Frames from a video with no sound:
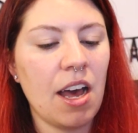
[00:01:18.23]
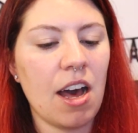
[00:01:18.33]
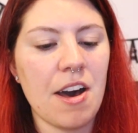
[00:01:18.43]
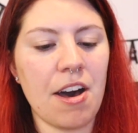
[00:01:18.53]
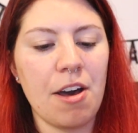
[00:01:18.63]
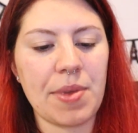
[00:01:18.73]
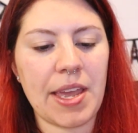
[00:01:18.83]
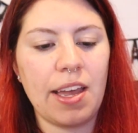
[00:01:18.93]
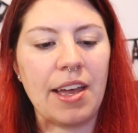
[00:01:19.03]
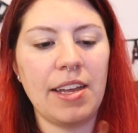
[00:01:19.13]

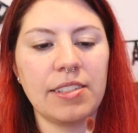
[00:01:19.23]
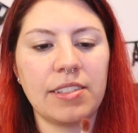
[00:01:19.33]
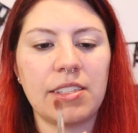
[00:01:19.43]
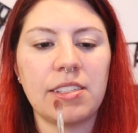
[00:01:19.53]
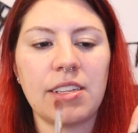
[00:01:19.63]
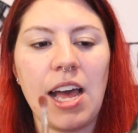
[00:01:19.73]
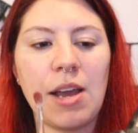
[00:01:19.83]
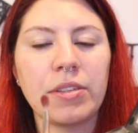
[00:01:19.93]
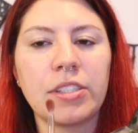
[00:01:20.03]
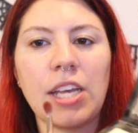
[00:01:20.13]
and
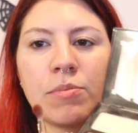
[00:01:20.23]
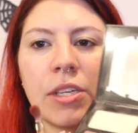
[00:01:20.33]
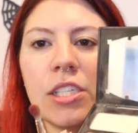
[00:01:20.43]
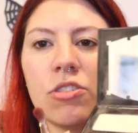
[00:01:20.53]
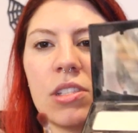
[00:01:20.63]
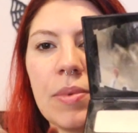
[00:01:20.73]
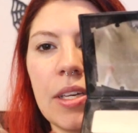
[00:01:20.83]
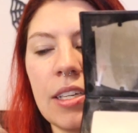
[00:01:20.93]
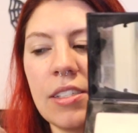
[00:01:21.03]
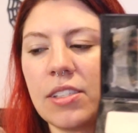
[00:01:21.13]
I'm gonna use it
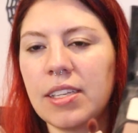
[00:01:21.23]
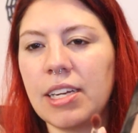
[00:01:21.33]
because